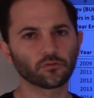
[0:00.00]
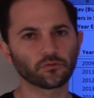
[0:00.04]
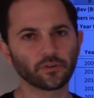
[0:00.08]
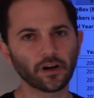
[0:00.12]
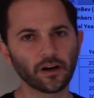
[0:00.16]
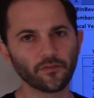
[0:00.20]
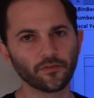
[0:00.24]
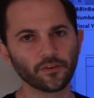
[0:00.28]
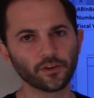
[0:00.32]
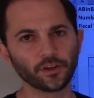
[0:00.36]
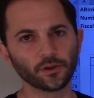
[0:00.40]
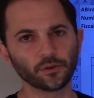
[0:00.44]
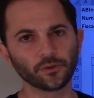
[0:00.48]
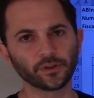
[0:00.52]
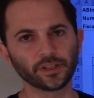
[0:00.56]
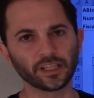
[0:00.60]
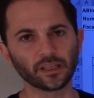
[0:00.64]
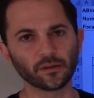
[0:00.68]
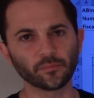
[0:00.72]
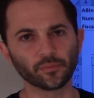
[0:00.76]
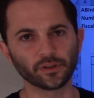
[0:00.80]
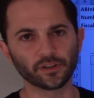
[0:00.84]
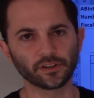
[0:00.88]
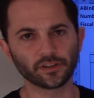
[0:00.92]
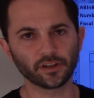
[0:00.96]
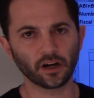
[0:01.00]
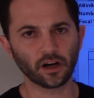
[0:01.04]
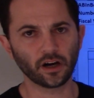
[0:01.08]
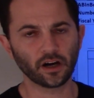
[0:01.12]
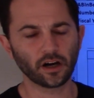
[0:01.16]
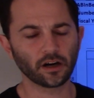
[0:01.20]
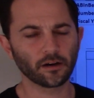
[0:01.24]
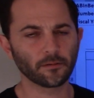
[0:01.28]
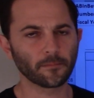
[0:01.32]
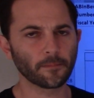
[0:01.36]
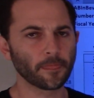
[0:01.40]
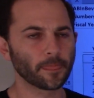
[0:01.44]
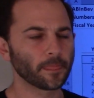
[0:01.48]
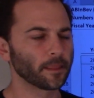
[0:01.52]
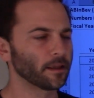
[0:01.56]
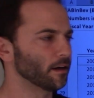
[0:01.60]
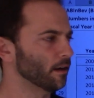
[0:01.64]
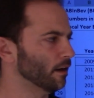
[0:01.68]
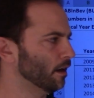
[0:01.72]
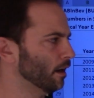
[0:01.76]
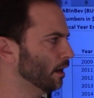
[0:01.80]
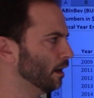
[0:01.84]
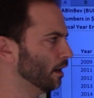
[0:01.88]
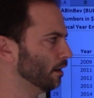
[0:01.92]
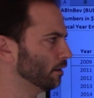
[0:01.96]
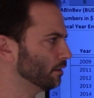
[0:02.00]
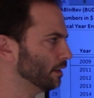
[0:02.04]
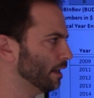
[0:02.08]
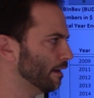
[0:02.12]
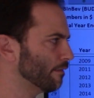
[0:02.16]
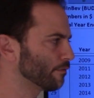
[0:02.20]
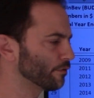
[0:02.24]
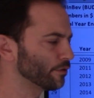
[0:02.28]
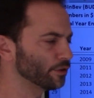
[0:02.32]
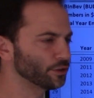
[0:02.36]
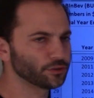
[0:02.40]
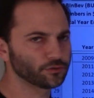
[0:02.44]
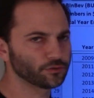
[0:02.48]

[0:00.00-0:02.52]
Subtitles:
revenue and EBITDA, leverage